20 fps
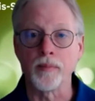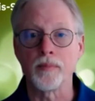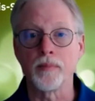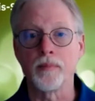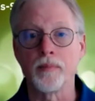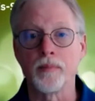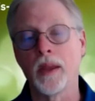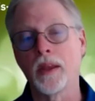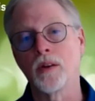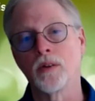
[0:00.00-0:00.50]

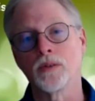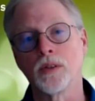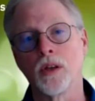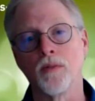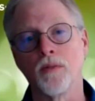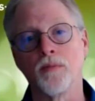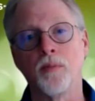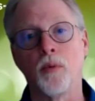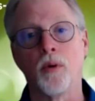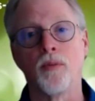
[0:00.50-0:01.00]
make
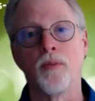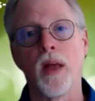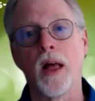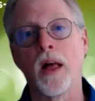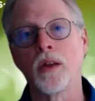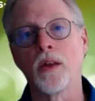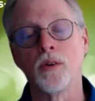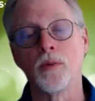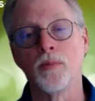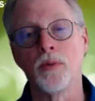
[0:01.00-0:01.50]
yourself more
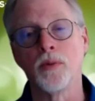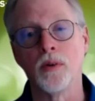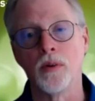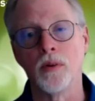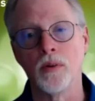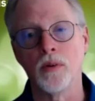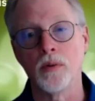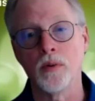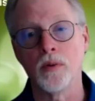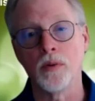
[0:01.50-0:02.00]

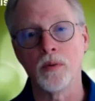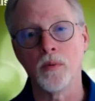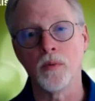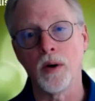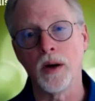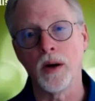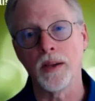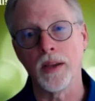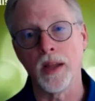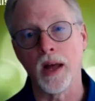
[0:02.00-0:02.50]
valuable,
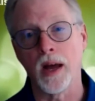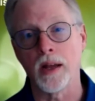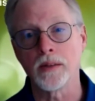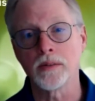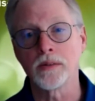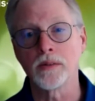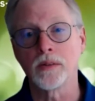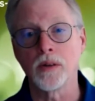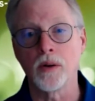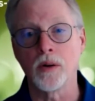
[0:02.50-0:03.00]
whatnot.
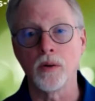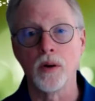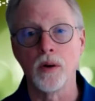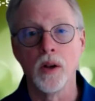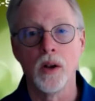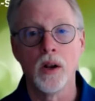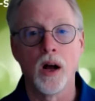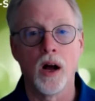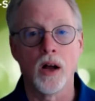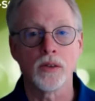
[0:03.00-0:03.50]
So
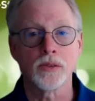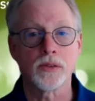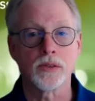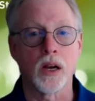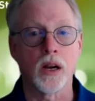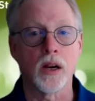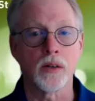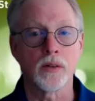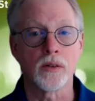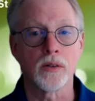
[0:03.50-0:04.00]
I'll
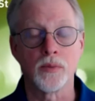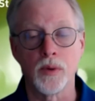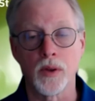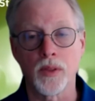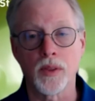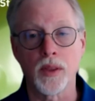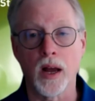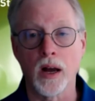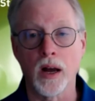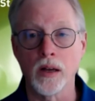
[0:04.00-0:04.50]
start with
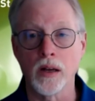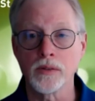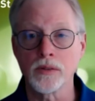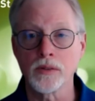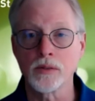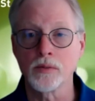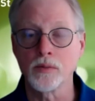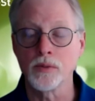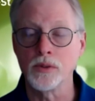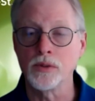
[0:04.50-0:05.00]

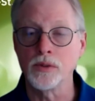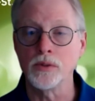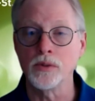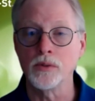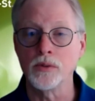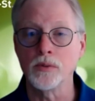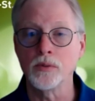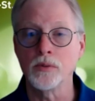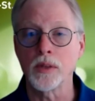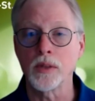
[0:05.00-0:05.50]
Hans. Would
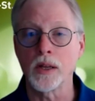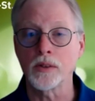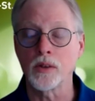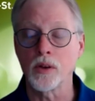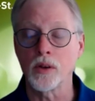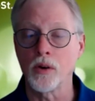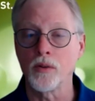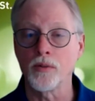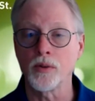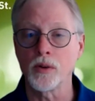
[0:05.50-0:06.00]
you like to
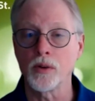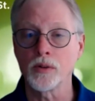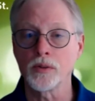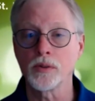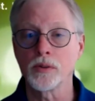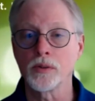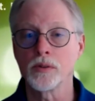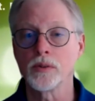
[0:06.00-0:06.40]
go first?